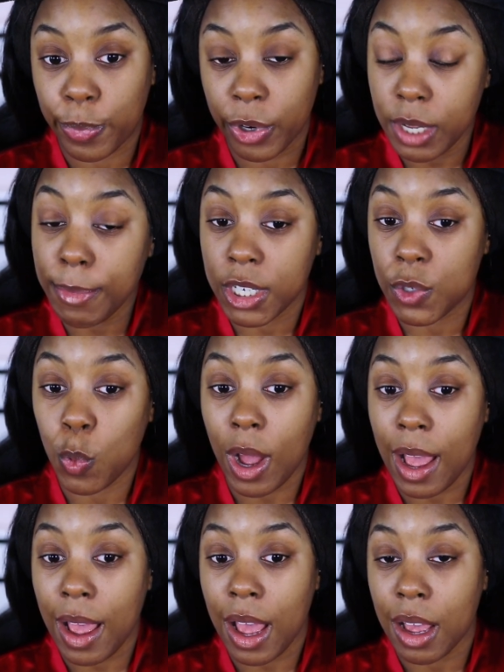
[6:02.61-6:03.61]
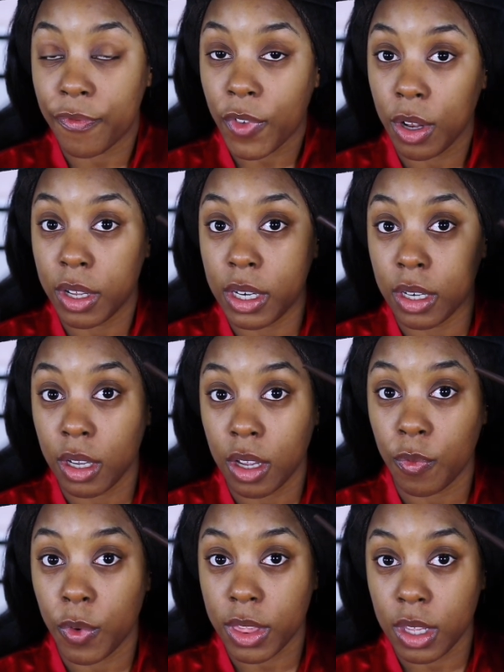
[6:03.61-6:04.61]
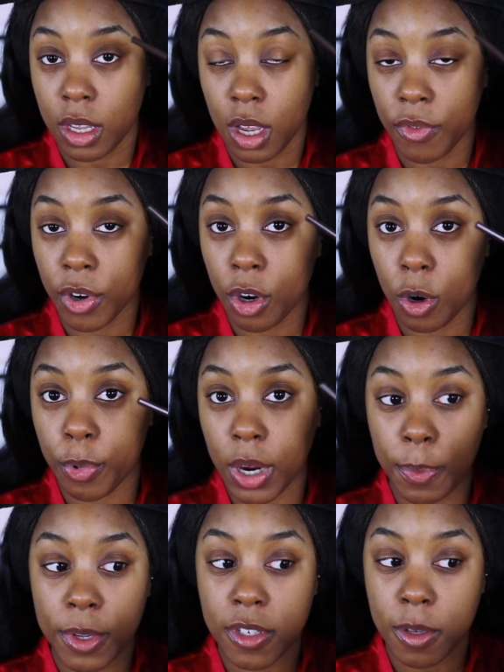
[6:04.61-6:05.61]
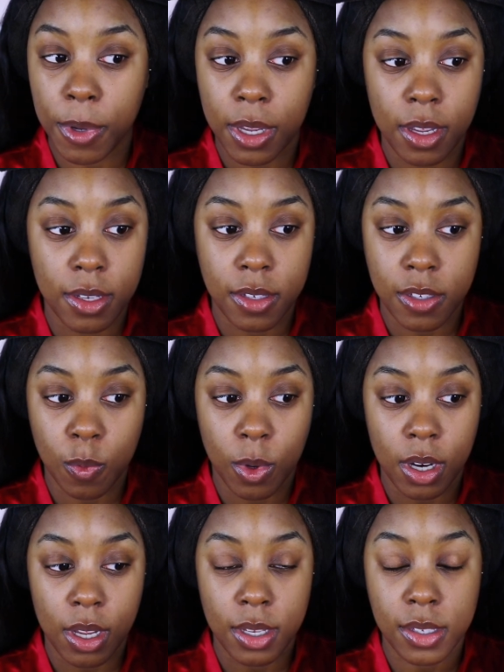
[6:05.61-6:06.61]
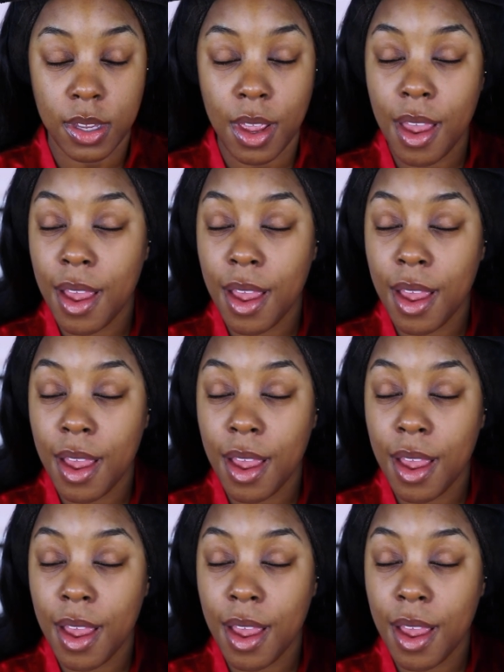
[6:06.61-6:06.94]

pretty much why I've fallen in love with the CoverGirl brow pencil because this one is